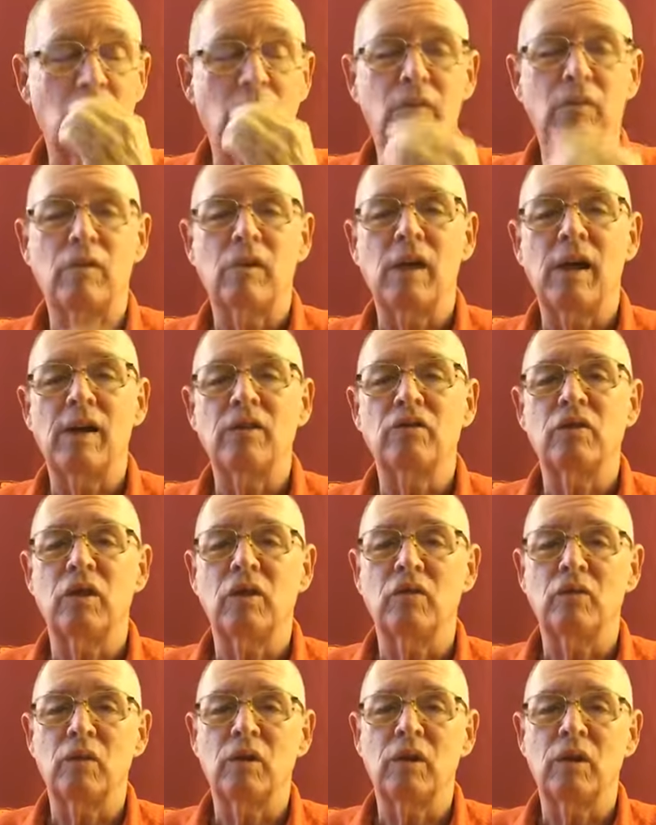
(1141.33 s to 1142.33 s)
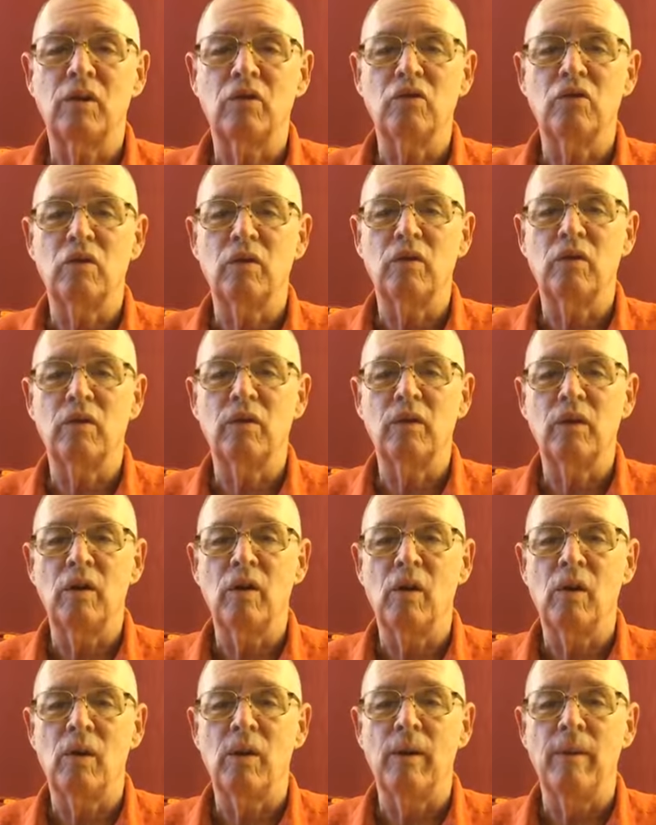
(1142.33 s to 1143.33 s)
of classic traditional
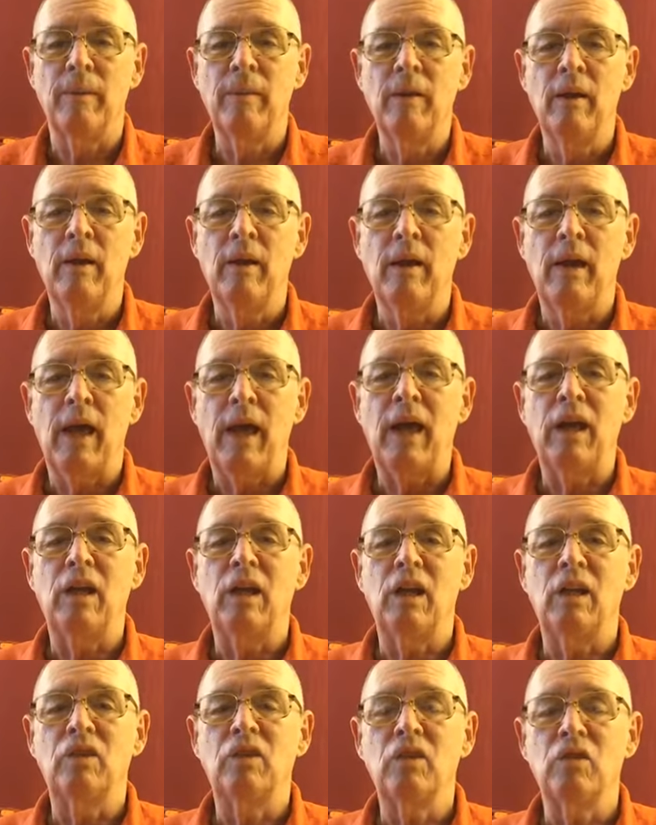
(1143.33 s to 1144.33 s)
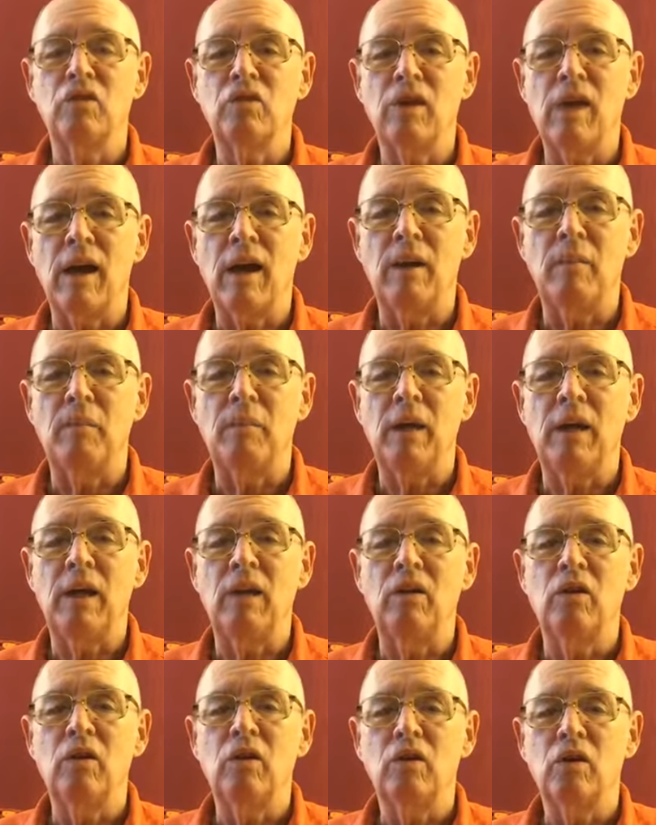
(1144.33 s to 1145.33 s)
yoga. And it does not
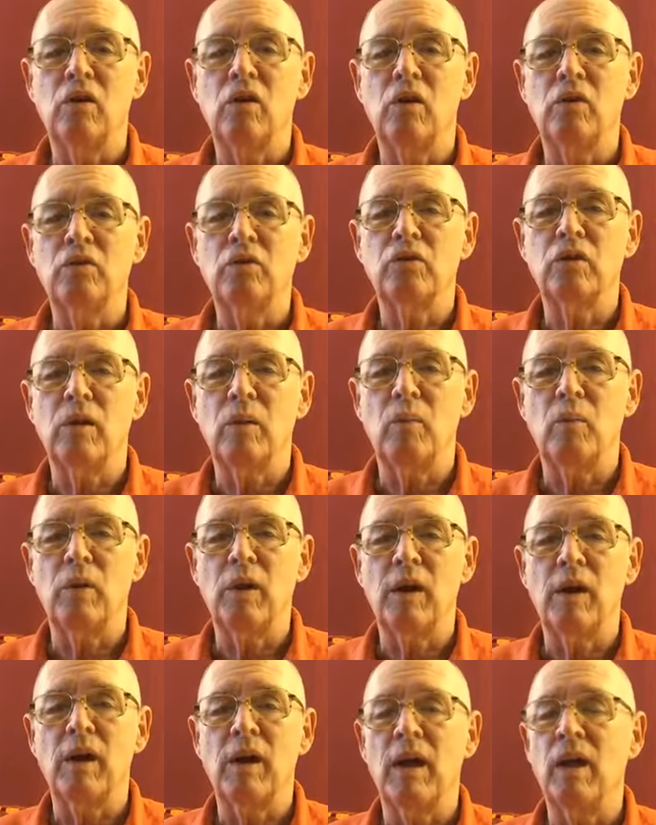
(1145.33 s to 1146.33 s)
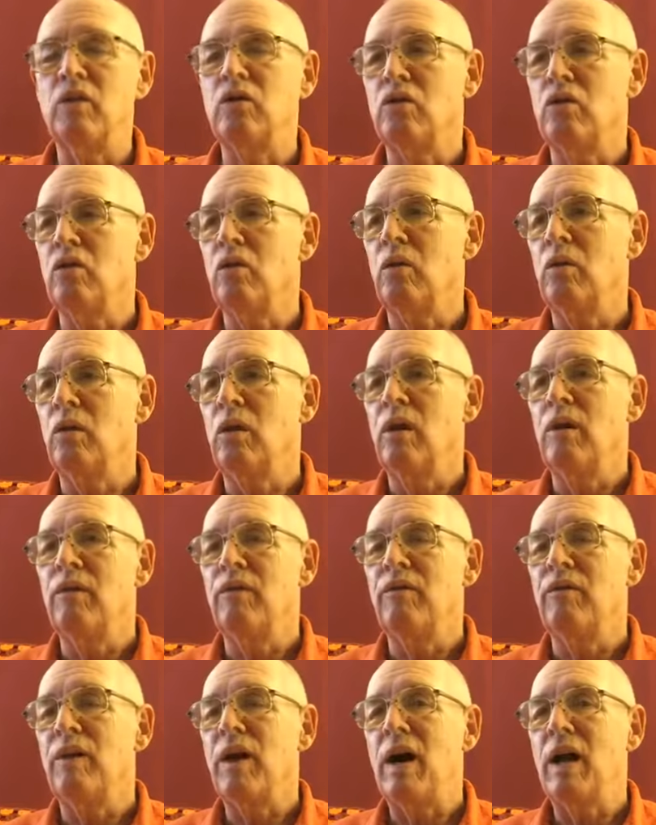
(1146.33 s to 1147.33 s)
mean go somewhere and do
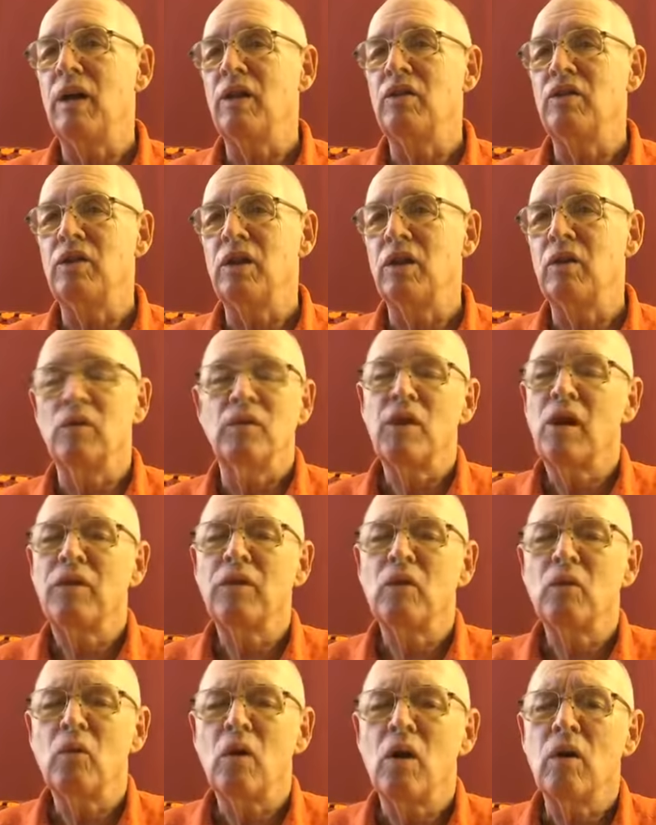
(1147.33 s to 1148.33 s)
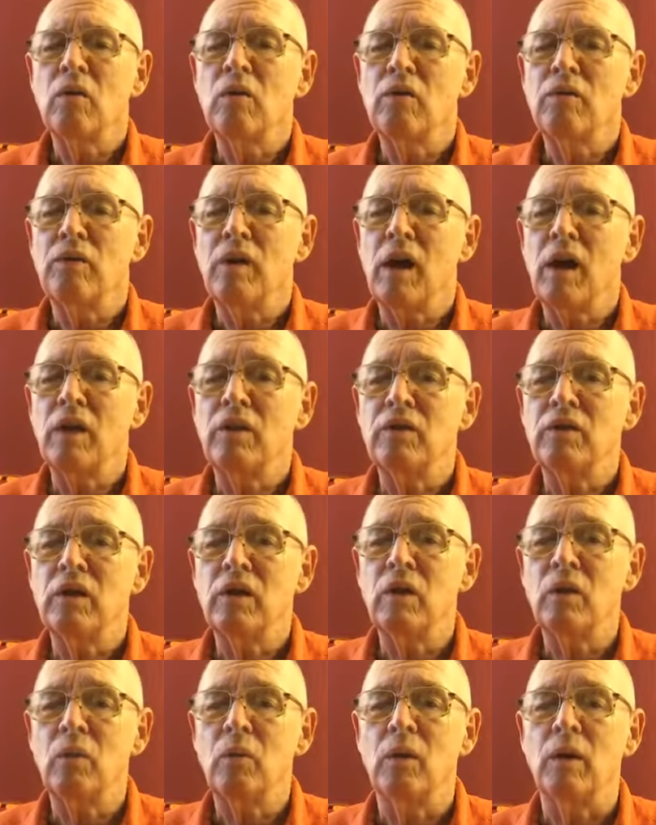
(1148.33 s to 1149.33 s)
volunteer. Nothing wrong with
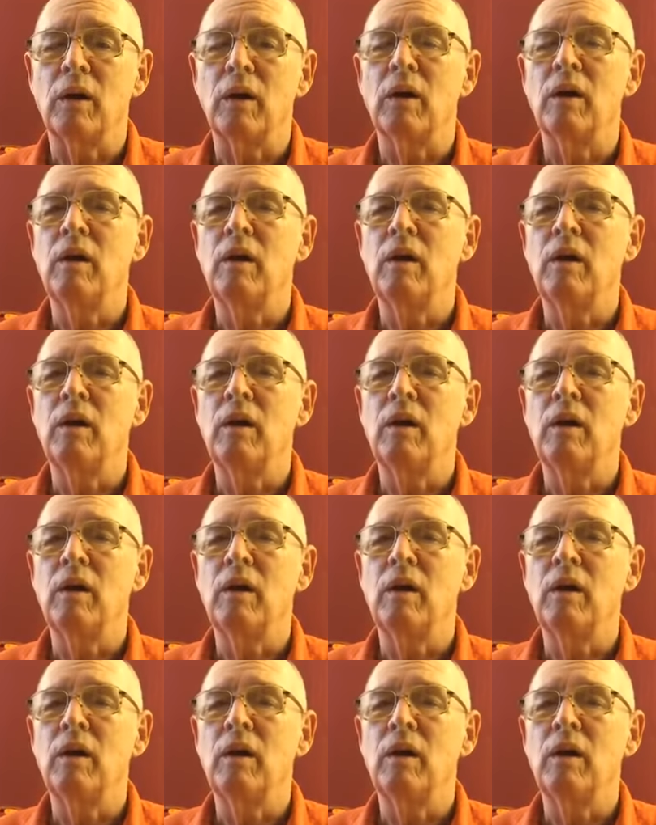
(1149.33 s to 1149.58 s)
volunteer work.